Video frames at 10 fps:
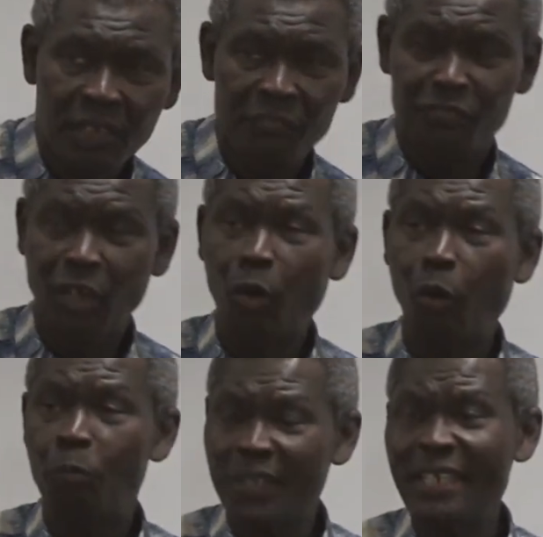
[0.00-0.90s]
If you are
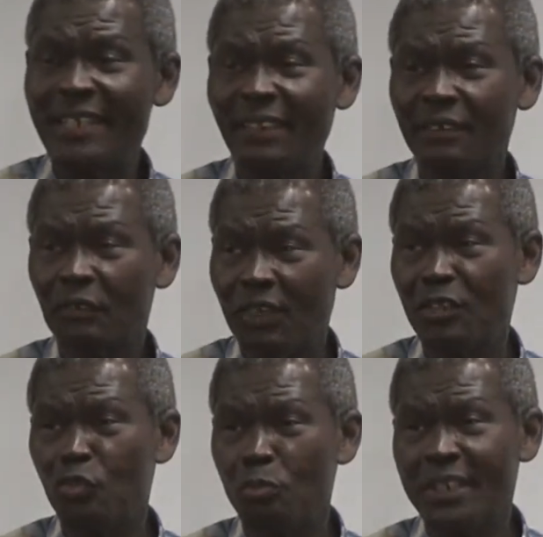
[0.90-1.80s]
obedient,
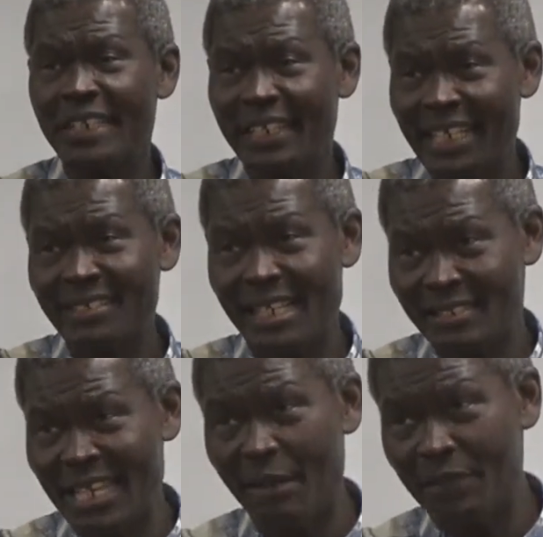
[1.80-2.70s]
when you meet the next
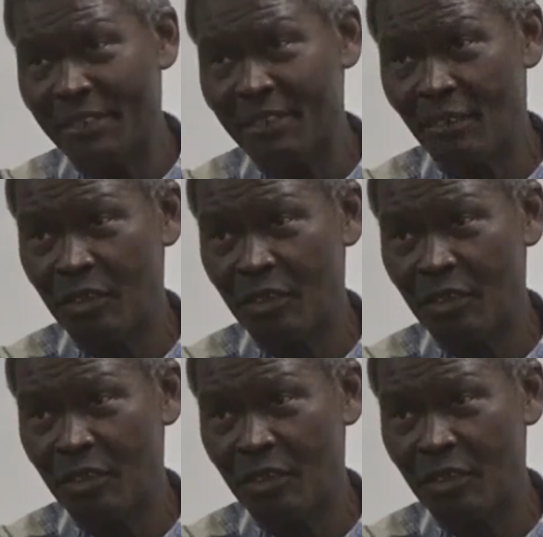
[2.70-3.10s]
assignment,